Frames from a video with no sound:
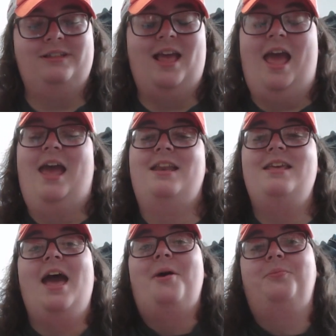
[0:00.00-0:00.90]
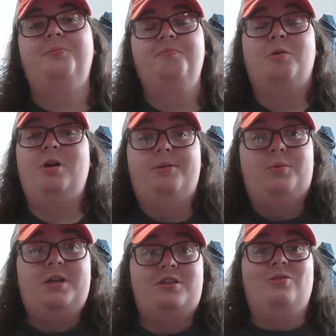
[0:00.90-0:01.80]
And yeah, welcome to
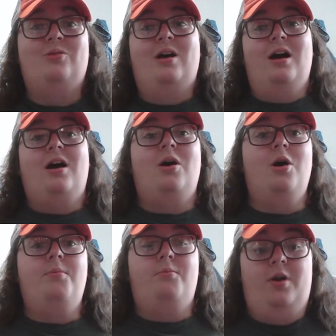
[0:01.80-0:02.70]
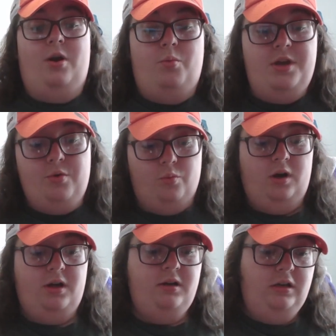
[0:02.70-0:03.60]
week 2, where week
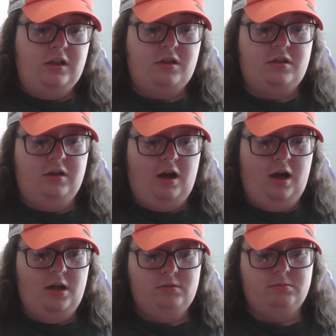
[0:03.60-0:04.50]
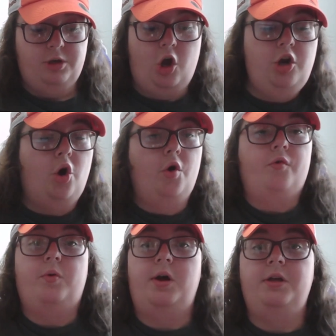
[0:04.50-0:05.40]
1 saw an
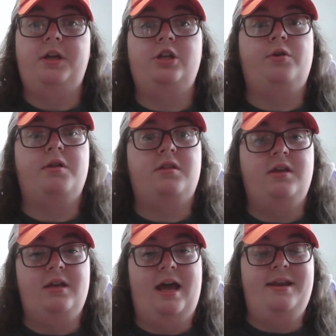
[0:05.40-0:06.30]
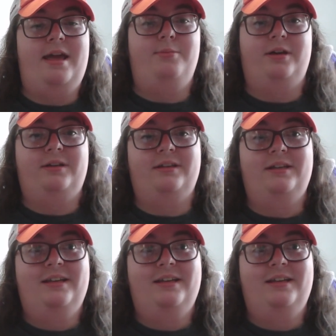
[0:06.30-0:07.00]
overall interesting dynamic.